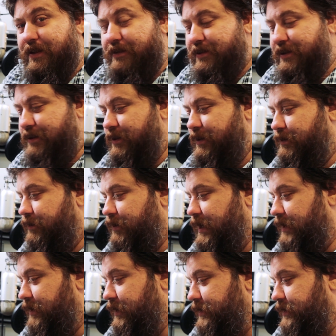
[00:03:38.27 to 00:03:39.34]
I was going through
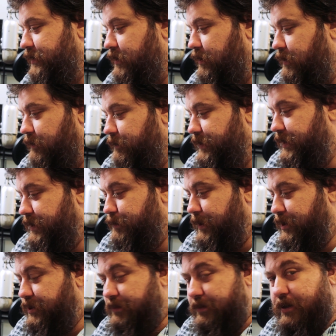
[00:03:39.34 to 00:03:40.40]
that list of
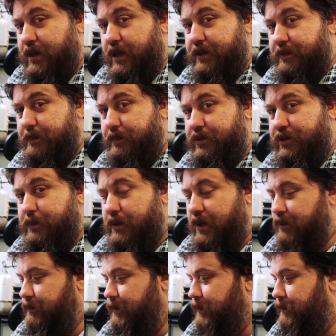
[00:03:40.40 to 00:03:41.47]
special items you
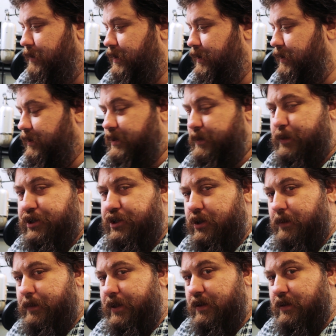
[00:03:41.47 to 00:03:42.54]
might remember, those
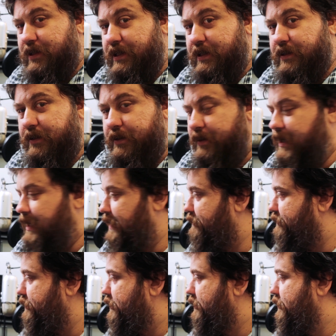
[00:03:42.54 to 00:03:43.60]
special abilities that you
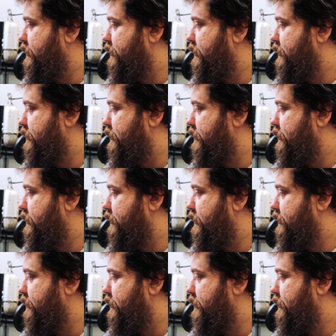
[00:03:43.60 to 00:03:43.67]
have.